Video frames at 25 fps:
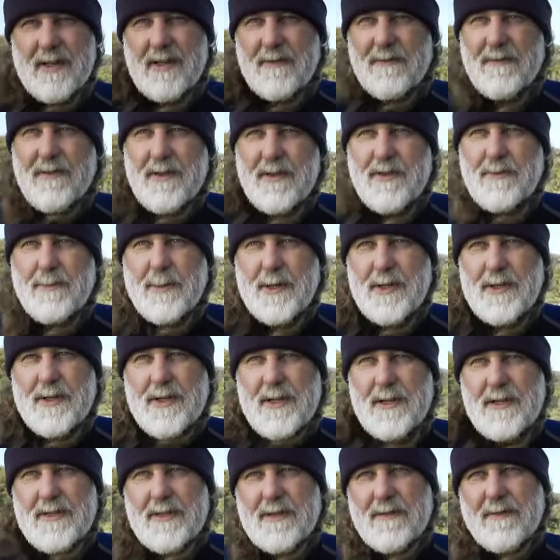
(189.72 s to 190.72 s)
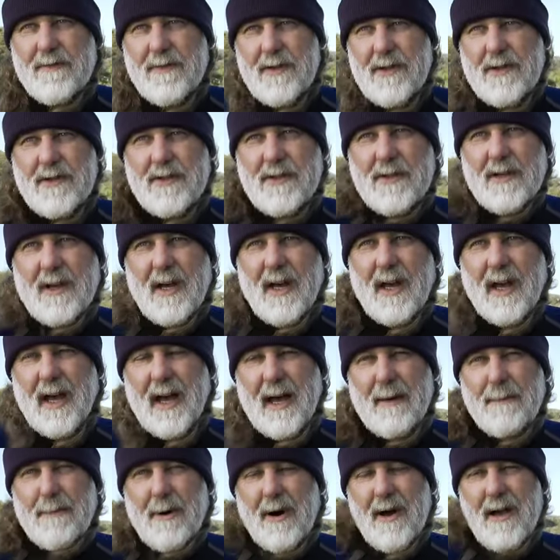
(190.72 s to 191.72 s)
in fish species and fish
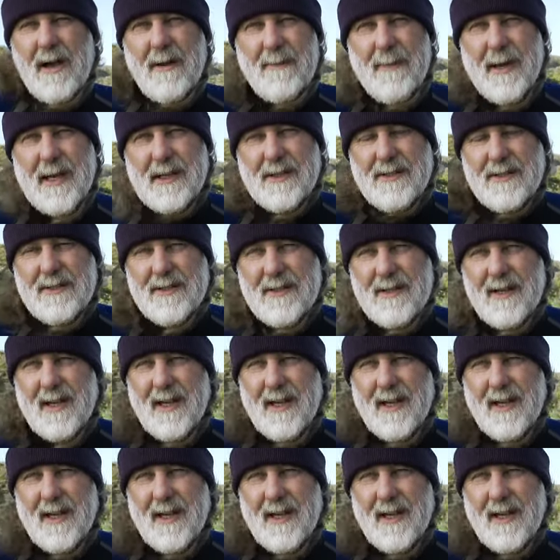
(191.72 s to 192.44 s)
biomass,